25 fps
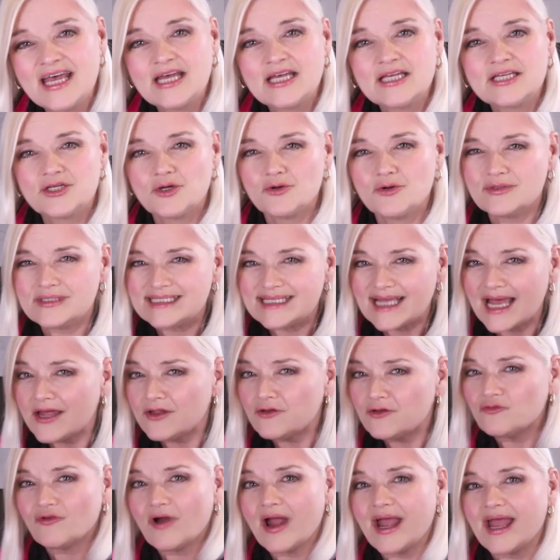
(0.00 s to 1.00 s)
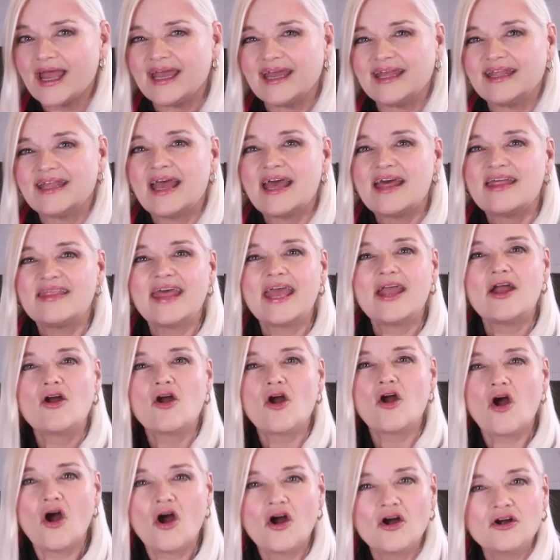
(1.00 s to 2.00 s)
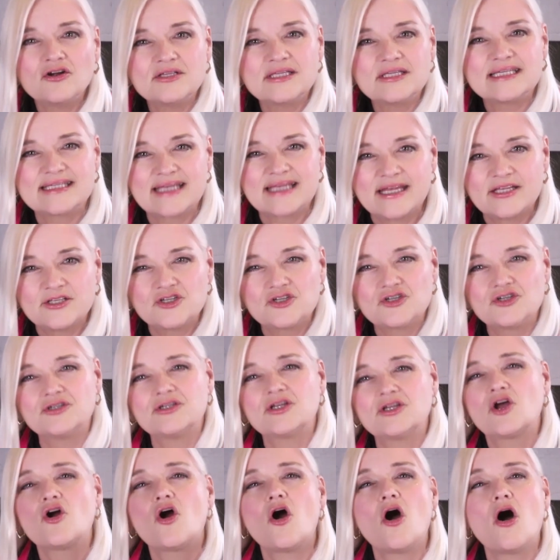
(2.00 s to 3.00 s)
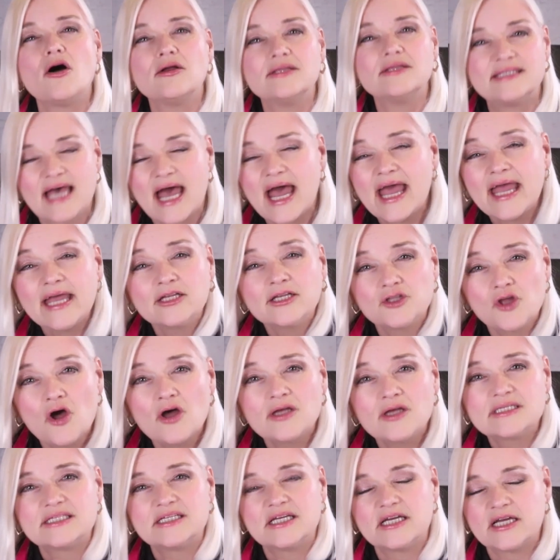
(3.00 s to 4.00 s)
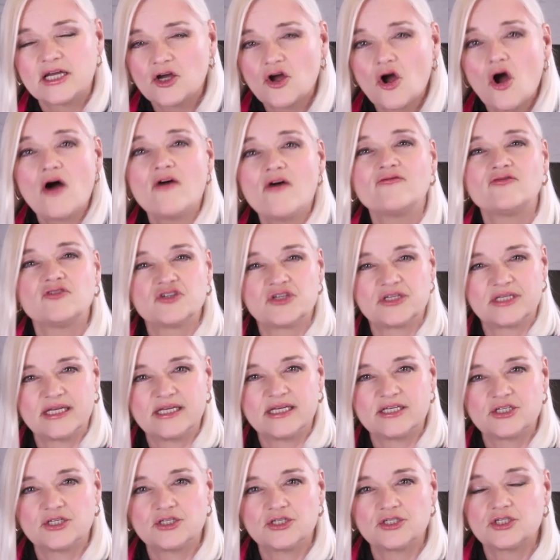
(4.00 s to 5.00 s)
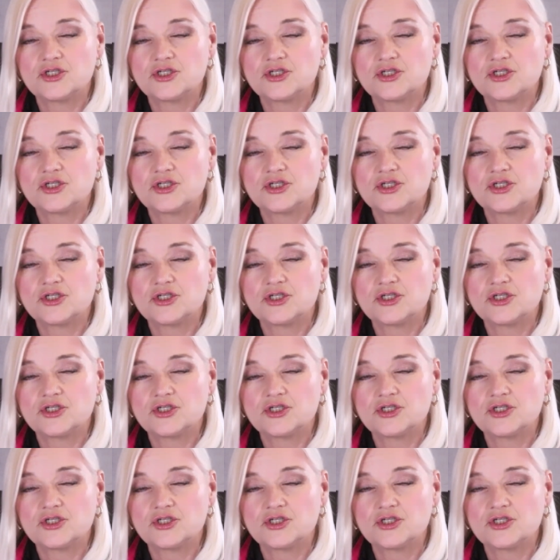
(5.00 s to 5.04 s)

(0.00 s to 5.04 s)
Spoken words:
So, done right, they are heart centered diagnostic conversations.